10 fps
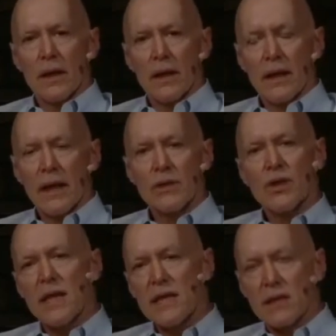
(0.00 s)
In
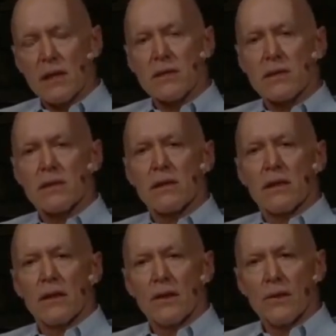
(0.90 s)
Jesus,
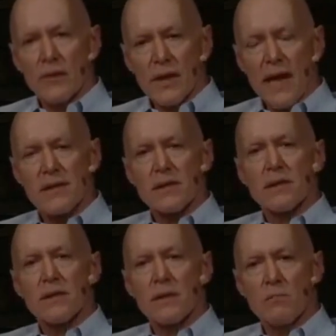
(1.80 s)
you're destined
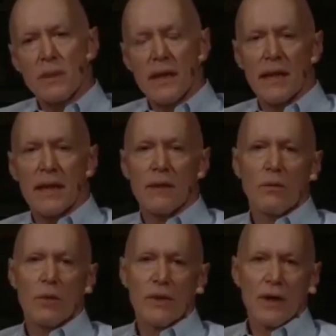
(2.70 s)
to be
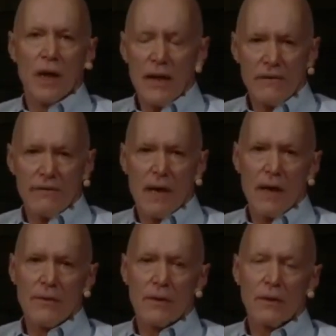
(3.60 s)
with God the
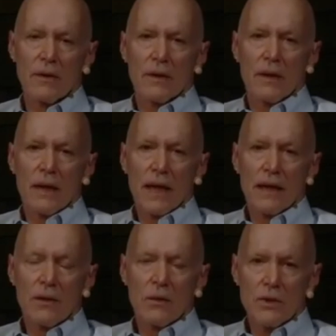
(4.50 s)
Father and the
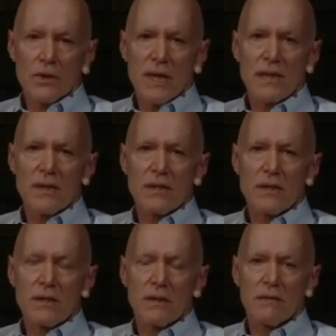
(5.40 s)
Lord Jesus
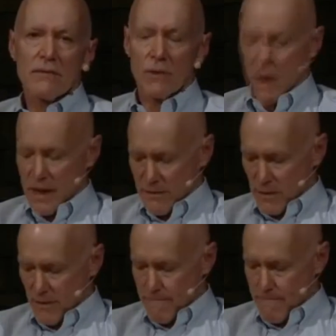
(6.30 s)
forever.
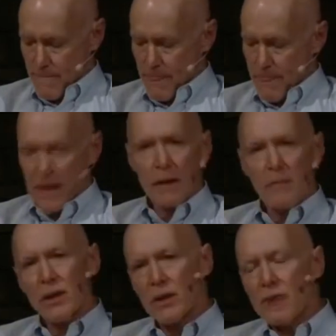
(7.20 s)
But
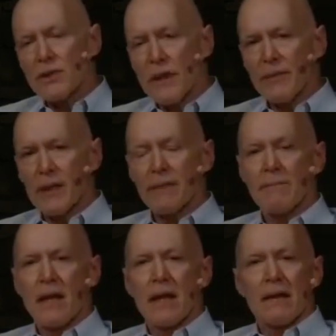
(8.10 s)
you know something?
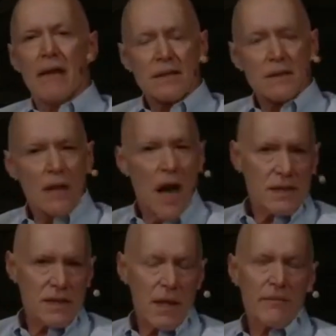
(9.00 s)
That's not
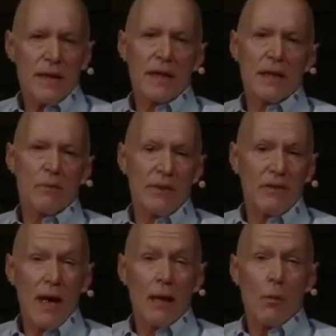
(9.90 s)
something that we've
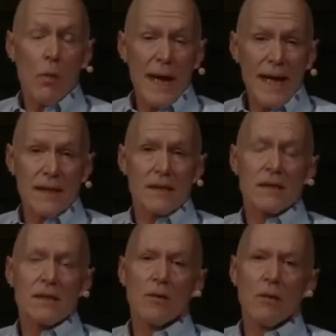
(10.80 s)
got to wait
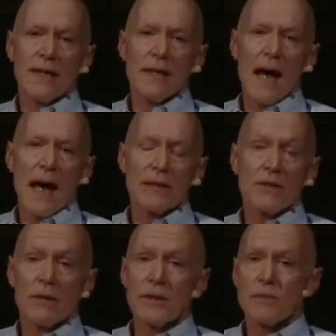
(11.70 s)
until we die to
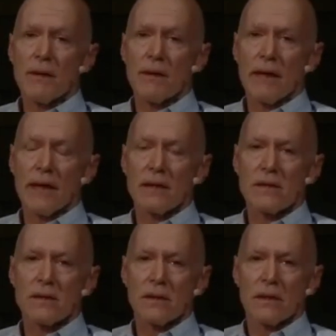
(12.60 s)
experience.
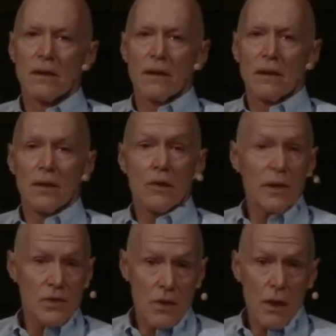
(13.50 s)
You can
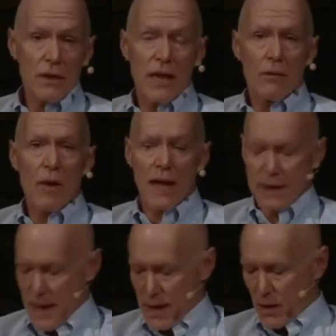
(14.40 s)
start that right now.